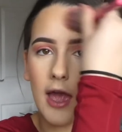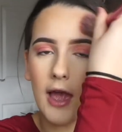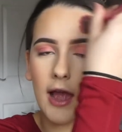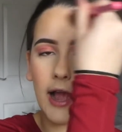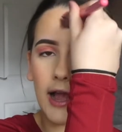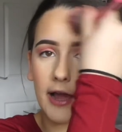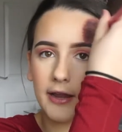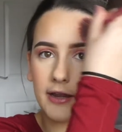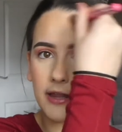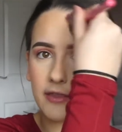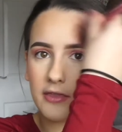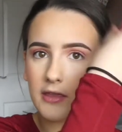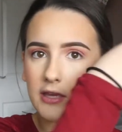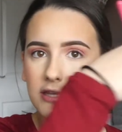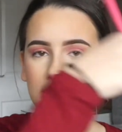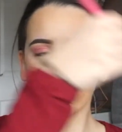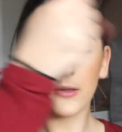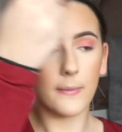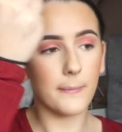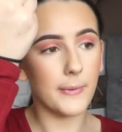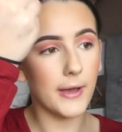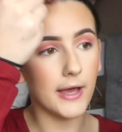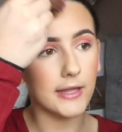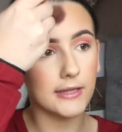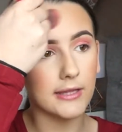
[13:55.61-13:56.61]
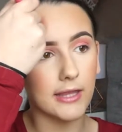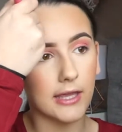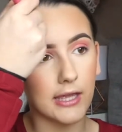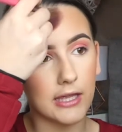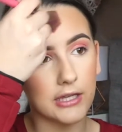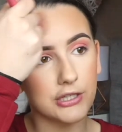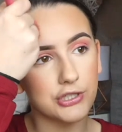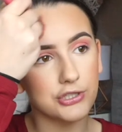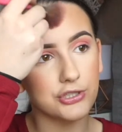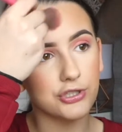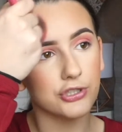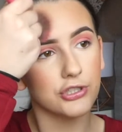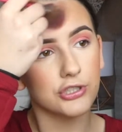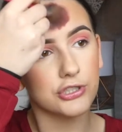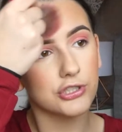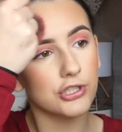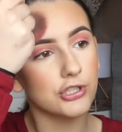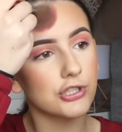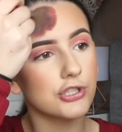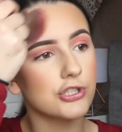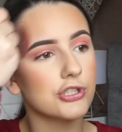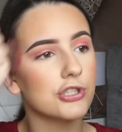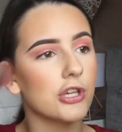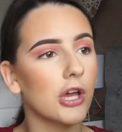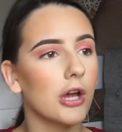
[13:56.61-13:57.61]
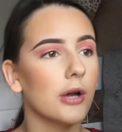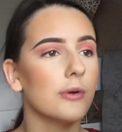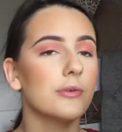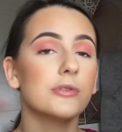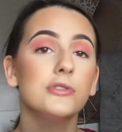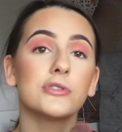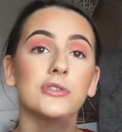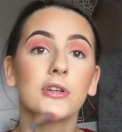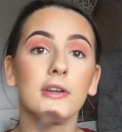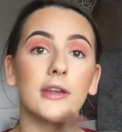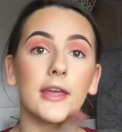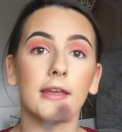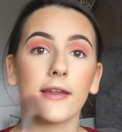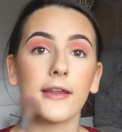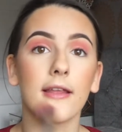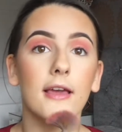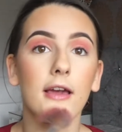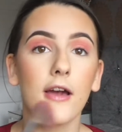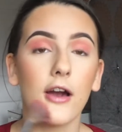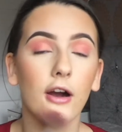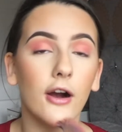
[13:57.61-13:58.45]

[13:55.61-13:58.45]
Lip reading: And this palette is just so stunning.